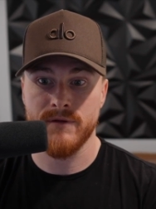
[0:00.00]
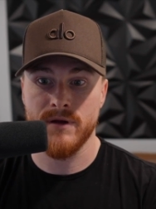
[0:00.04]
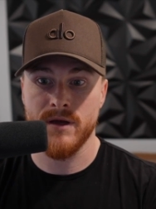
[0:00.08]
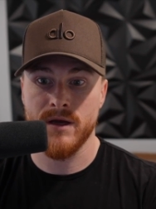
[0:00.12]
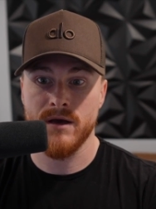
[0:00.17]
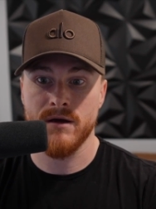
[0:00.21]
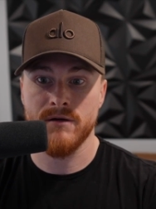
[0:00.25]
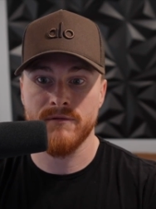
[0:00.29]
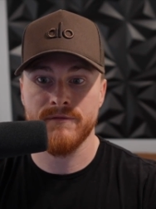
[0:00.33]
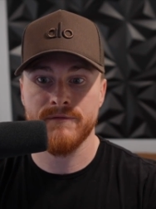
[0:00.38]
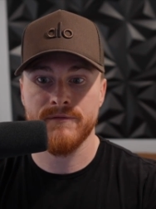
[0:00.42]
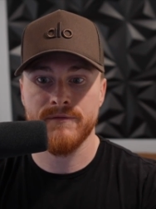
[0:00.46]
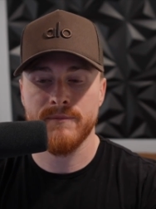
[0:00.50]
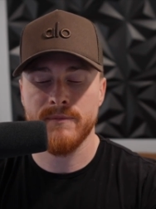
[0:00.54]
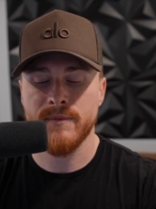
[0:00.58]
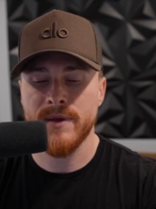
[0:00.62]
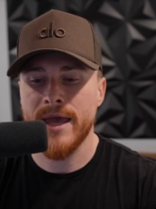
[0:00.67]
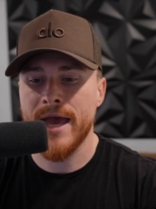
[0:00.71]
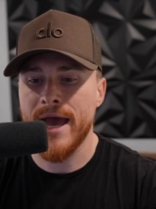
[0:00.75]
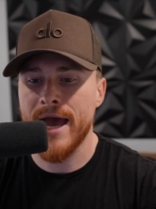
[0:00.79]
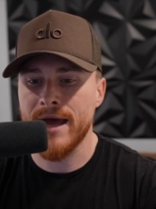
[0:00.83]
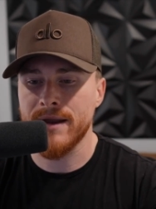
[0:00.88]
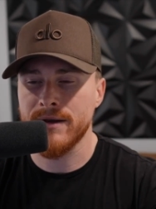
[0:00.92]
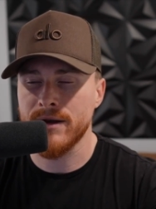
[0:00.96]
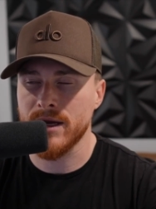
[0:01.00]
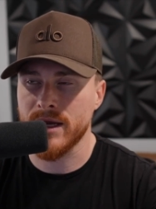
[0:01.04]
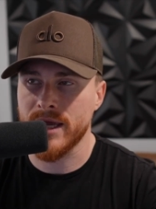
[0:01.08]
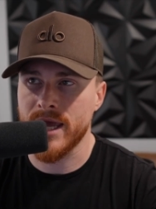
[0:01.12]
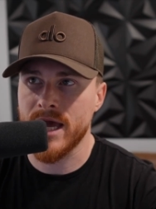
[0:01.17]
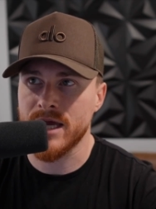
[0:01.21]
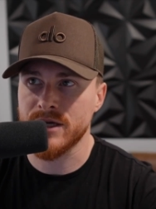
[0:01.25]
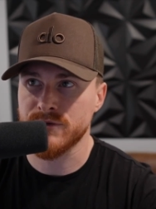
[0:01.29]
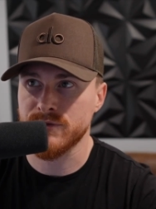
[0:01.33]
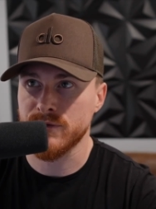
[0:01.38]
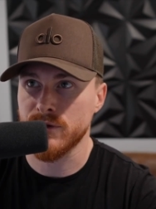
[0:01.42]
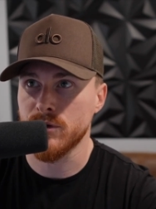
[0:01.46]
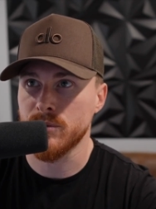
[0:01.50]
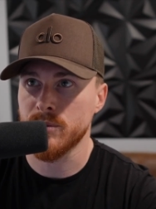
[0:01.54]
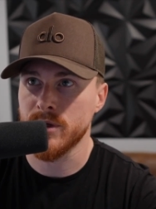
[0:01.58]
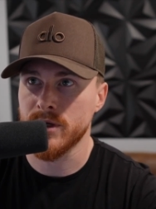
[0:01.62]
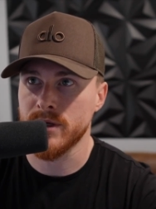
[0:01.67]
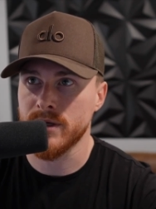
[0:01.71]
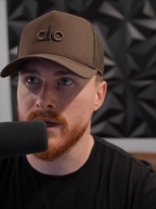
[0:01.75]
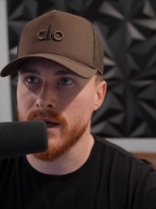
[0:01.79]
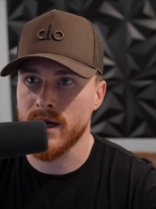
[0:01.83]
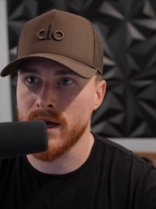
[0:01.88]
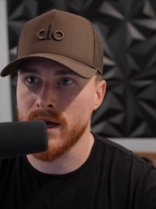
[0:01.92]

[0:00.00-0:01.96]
not cash flow, but